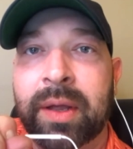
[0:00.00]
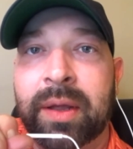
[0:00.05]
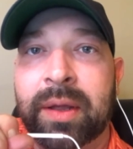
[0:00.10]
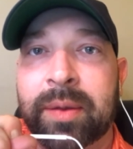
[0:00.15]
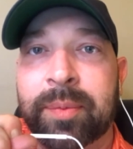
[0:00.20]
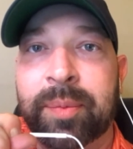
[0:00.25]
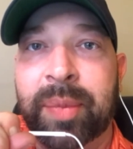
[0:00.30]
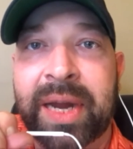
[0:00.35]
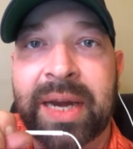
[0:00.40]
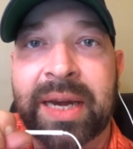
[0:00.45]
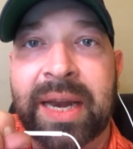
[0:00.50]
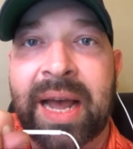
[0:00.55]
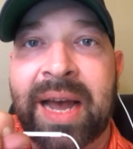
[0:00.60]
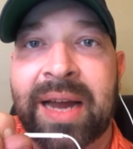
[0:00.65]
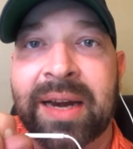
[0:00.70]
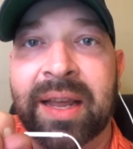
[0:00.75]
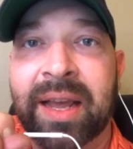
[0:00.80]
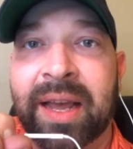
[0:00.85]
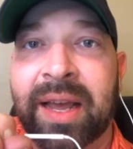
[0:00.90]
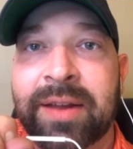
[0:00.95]
pay
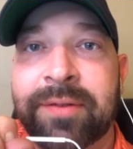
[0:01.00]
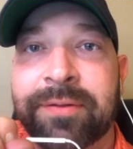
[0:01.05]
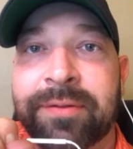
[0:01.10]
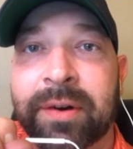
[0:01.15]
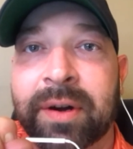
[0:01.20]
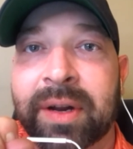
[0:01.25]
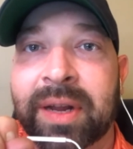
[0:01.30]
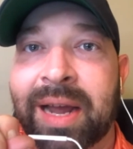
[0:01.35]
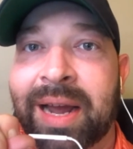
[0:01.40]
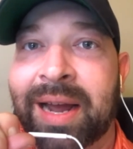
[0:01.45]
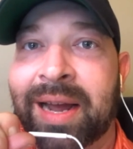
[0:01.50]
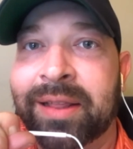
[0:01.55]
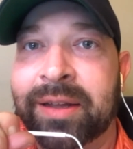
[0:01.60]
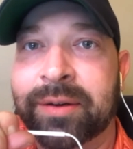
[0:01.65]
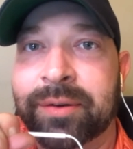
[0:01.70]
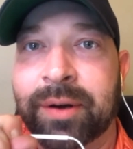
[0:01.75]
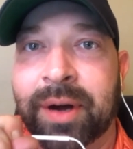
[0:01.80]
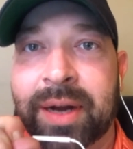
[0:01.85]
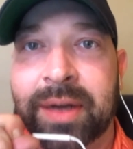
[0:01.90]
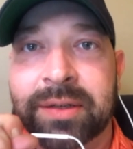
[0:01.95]
9K for a guy
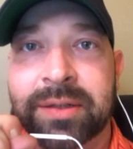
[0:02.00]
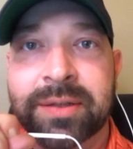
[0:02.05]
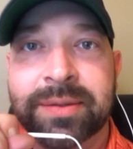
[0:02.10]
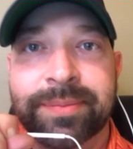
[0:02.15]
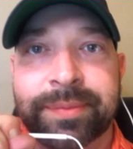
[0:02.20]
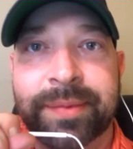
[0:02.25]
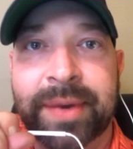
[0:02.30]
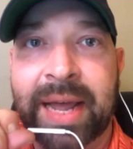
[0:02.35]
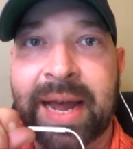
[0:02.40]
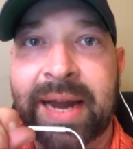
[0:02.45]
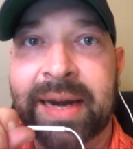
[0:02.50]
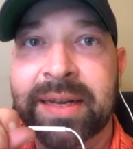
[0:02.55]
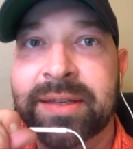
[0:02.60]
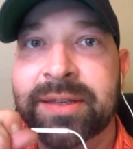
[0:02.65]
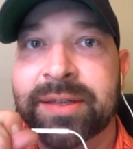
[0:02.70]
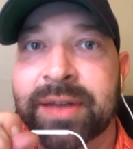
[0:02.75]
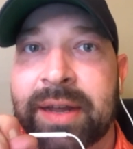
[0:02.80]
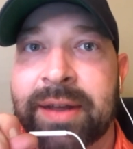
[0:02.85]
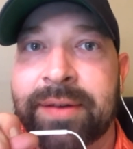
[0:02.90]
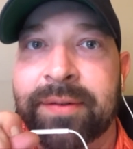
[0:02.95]
that ranks
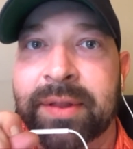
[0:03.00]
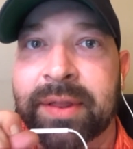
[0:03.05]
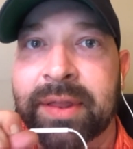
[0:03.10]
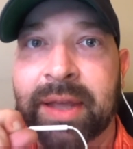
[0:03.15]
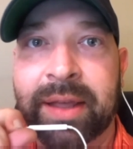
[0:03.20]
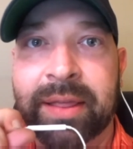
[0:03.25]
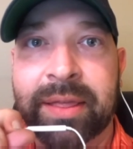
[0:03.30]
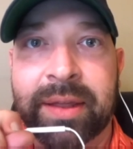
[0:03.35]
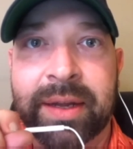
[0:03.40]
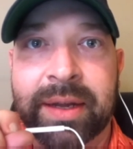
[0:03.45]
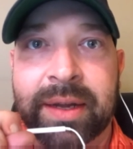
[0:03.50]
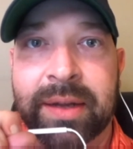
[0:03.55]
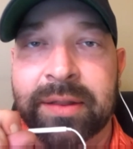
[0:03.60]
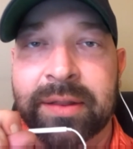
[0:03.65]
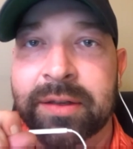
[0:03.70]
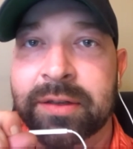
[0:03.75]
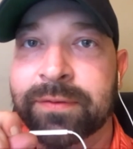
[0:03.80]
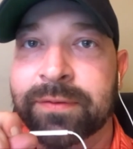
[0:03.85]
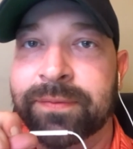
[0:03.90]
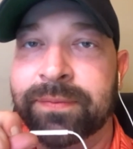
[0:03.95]
97th, I think, in
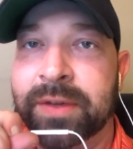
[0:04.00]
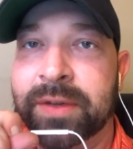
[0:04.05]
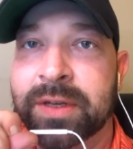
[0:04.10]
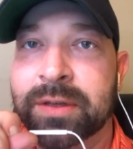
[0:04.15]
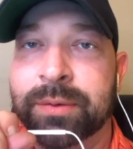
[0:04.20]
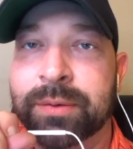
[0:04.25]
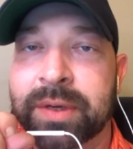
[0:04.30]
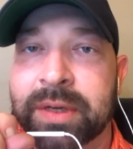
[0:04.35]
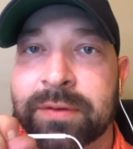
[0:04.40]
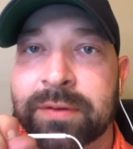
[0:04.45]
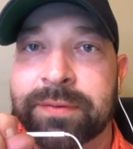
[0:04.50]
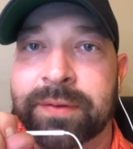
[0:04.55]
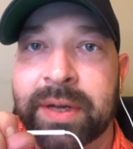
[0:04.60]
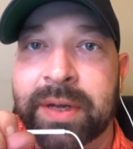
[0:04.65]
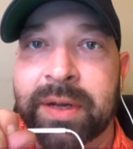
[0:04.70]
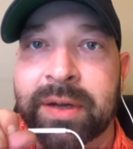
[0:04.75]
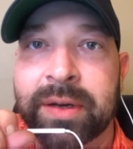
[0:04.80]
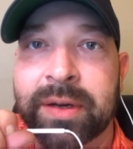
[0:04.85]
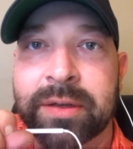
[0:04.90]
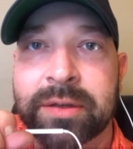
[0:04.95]
this week's
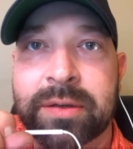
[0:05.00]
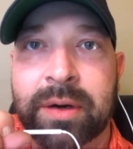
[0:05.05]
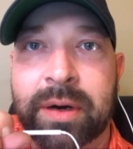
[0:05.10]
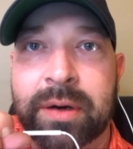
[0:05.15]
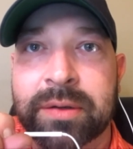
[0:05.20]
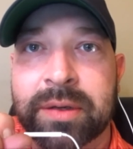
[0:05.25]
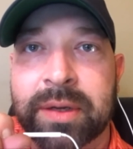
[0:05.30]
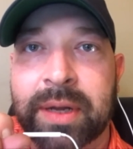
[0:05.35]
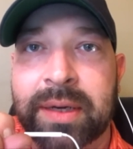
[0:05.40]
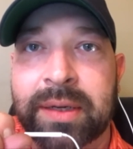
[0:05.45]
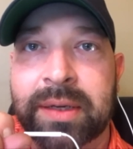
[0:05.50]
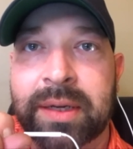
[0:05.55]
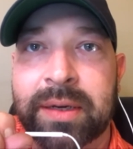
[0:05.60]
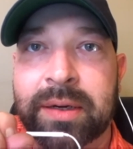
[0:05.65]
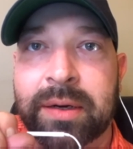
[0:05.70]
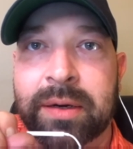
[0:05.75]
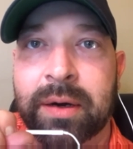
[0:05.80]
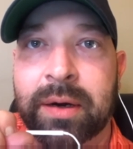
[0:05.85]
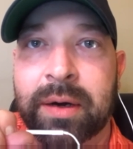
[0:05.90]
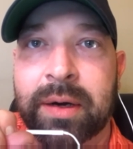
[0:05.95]
field in strokes gained tee
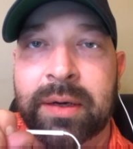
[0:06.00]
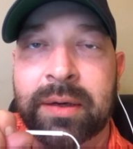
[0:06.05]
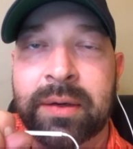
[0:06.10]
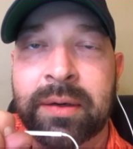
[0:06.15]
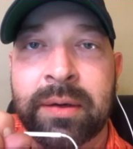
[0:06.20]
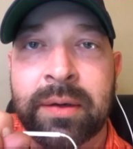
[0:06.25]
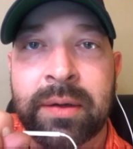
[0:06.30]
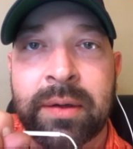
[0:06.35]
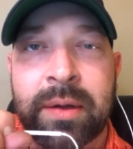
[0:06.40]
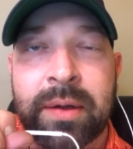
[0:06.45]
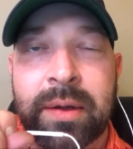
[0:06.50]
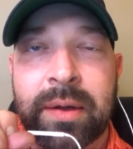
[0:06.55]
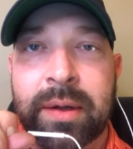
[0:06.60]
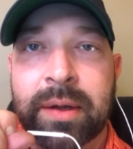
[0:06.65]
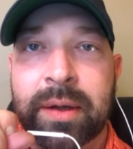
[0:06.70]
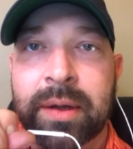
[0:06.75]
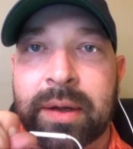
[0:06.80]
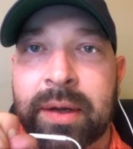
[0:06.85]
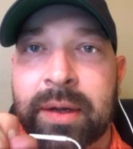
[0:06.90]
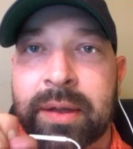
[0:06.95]
to green
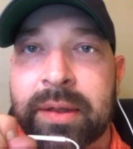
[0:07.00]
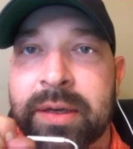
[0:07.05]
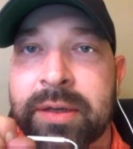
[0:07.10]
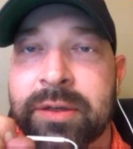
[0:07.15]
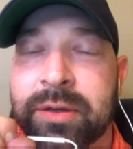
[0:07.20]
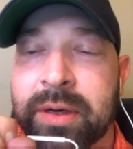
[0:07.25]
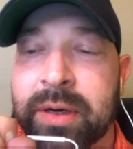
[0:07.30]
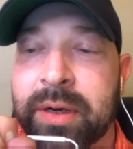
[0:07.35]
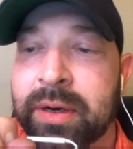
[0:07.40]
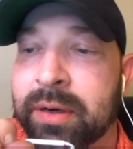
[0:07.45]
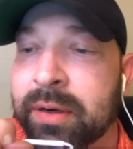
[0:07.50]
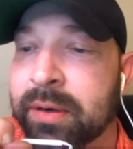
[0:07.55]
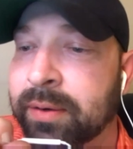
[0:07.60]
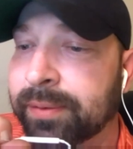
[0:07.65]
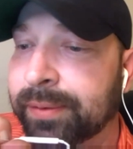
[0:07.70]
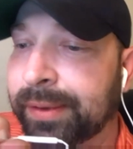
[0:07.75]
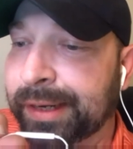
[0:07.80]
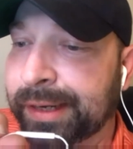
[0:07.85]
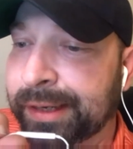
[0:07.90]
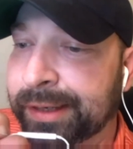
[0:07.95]
this year?
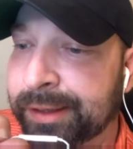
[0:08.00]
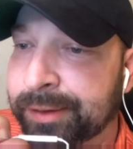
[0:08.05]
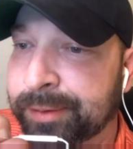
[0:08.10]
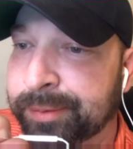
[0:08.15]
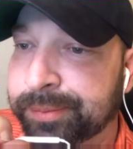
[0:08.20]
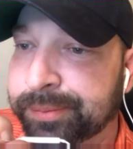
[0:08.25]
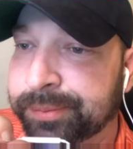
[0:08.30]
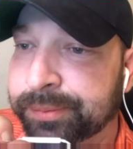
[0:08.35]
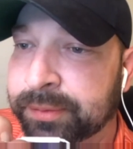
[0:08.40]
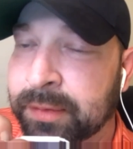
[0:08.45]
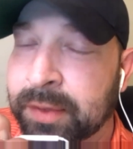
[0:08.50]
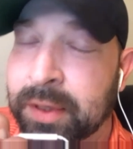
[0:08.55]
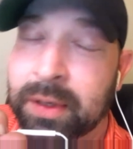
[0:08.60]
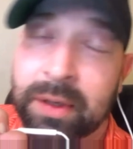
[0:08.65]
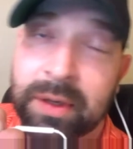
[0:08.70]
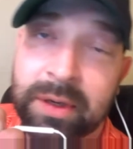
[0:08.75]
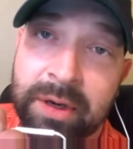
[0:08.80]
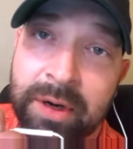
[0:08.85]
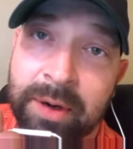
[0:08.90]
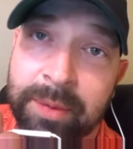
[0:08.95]

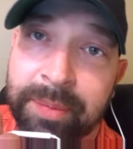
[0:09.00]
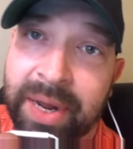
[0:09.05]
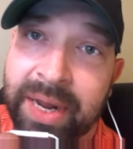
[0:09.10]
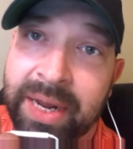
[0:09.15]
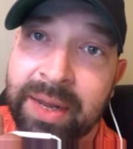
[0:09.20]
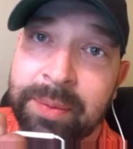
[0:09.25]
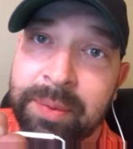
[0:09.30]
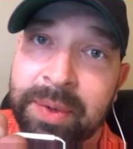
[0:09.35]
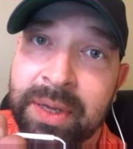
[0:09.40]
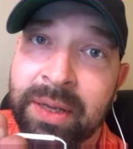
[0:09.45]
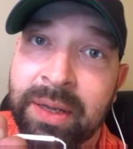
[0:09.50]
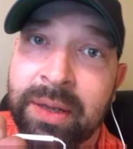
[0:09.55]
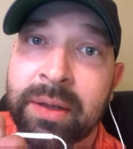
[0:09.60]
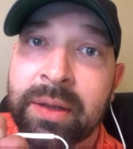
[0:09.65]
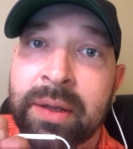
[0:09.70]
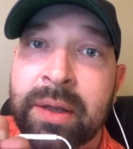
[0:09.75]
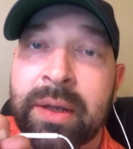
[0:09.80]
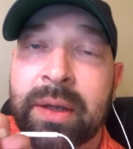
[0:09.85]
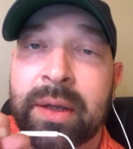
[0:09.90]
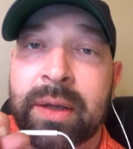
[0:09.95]
Maybe.
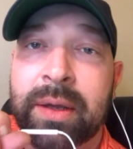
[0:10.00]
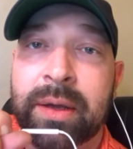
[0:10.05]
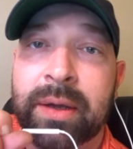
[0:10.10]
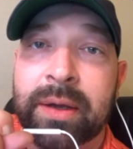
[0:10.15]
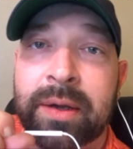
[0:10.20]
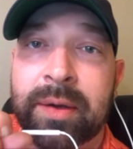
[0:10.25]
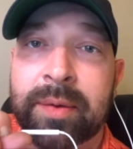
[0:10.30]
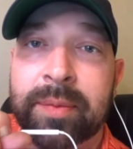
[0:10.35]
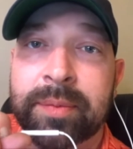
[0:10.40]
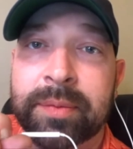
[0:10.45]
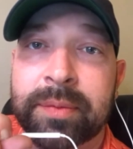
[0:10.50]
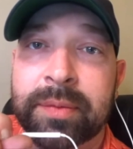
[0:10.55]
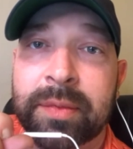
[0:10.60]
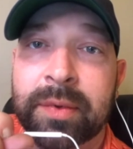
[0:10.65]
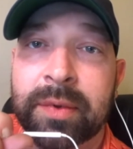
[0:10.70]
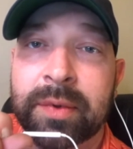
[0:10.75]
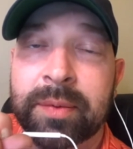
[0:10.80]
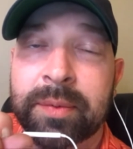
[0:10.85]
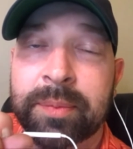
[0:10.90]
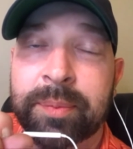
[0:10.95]

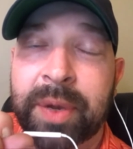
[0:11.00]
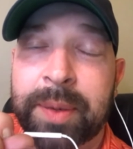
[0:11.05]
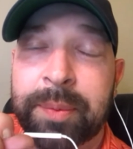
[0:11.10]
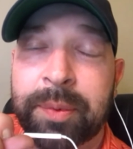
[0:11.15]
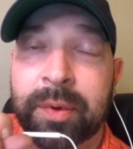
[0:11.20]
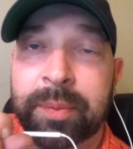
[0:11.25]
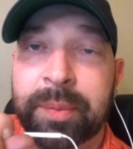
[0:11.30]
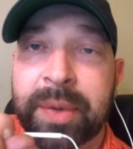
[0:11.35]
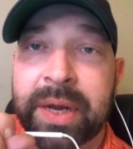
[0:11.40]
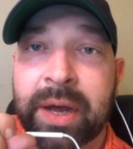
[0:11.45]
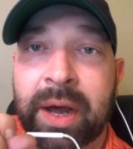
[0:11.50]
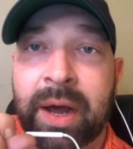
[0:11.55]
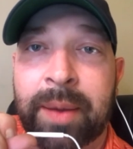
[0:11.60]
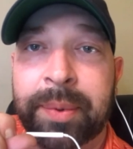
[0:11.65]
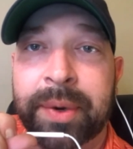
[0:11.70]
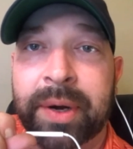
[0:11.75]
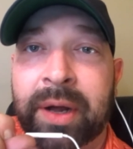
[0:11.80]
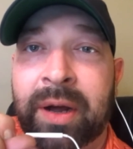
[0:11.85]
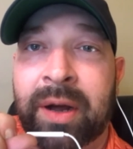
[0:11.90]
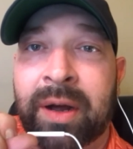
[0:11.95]
People will be
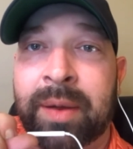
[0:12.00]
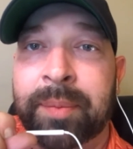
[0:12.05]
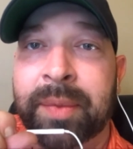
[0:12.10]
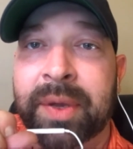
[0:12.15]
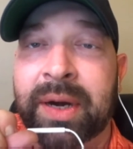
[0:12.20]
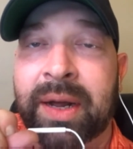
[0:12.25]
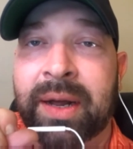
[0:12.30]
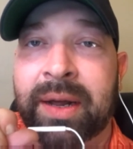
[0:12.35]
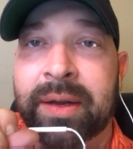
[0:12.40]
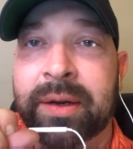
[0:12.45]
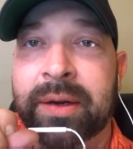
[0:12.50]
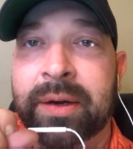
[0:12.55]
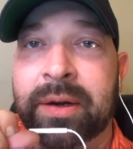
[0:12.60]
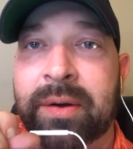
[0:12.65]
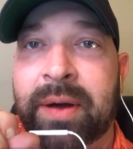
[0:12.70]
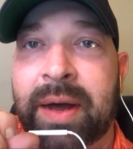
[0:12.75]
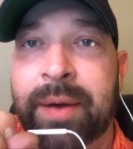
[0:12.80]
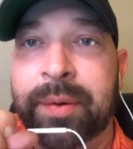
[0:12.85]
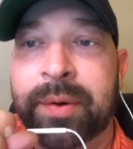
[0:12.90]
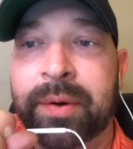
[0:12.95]
hopping on, but I
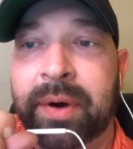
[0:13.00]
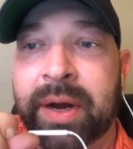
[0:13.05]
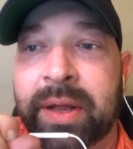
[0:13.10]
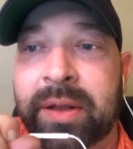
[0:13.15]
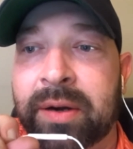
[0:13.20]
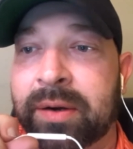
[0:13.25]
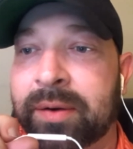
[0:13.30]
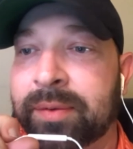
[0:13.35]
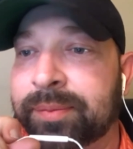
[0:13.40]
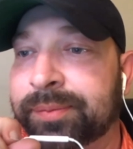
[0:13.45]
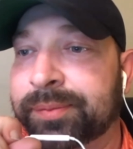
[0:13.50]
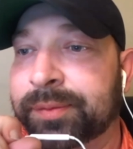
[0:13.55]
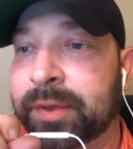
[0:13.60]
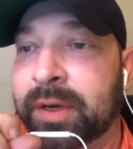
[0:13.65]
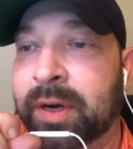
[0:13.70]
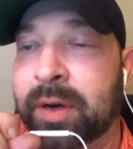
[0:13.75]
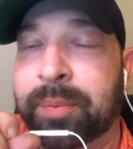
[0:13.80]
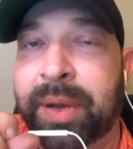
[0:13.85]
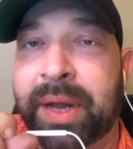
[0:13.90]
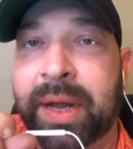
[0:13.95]
would rather,
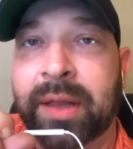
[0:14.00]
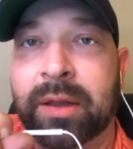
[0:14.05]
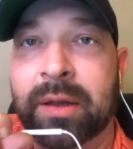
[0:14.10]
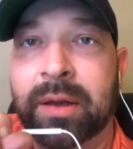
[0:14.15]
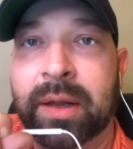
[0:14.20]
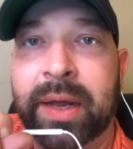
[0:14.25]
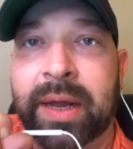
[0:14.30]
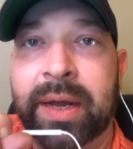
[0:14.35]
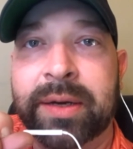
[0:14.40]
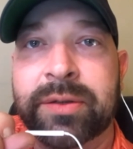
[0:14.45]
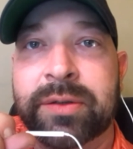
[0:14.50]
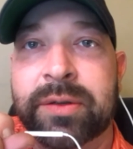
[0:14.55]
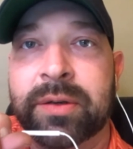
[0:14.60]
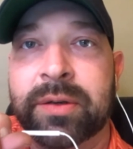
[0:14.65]
pay a little extra